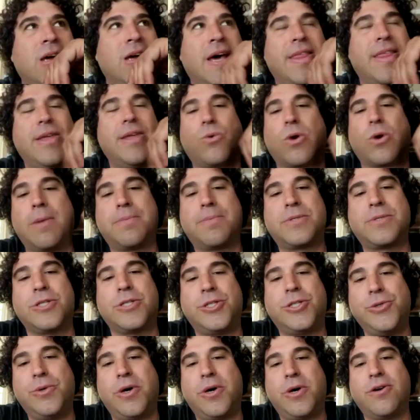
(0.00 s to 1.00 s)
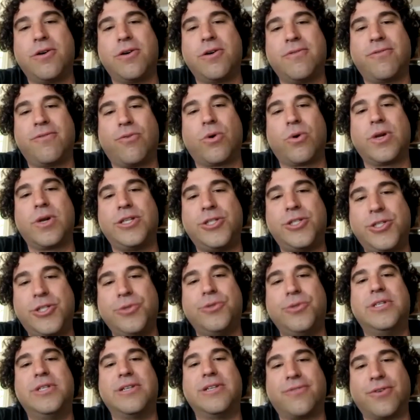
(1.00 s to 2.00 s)
we're up to 242
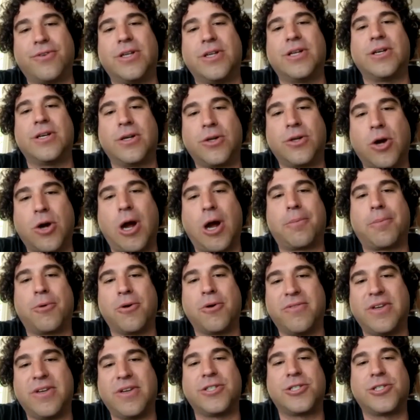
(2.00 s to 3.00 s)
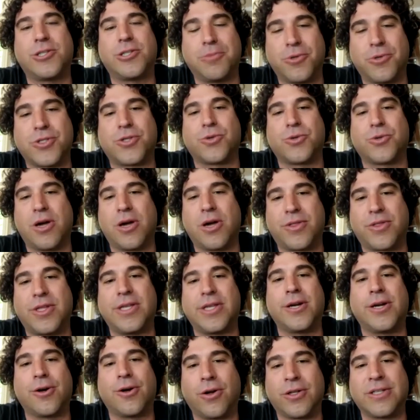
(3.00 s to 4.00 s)
different crop row vegetables throughout the
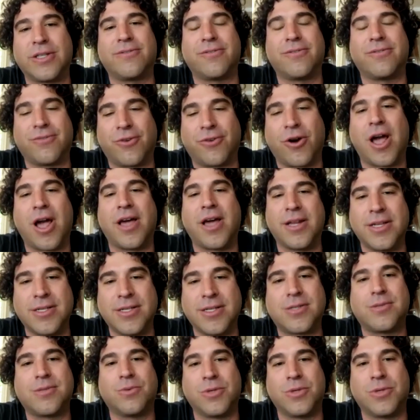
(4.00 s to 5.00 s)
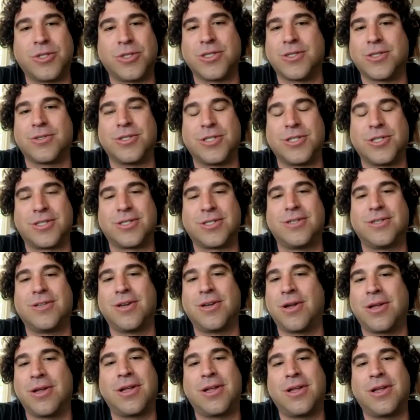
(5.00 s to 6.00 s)
year, all different varieties, which is just
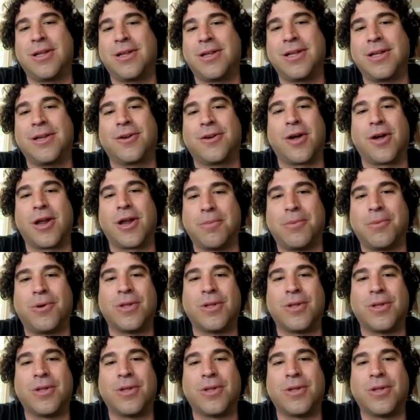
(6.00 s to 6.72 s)
uh, incredible.